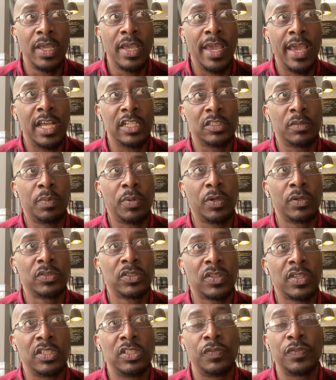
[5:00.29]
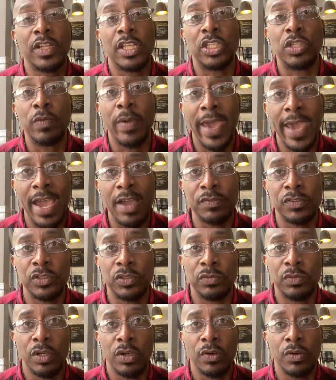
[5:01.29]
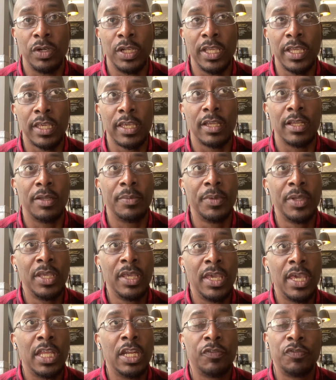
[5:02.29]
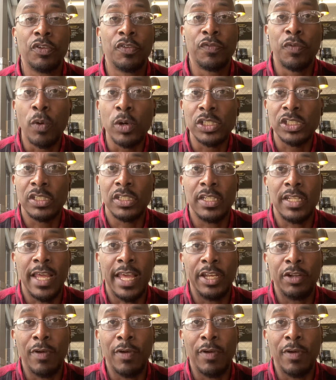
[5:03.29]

as opposed to things you feel like you have to do to earn income. And if you're fortunate, I know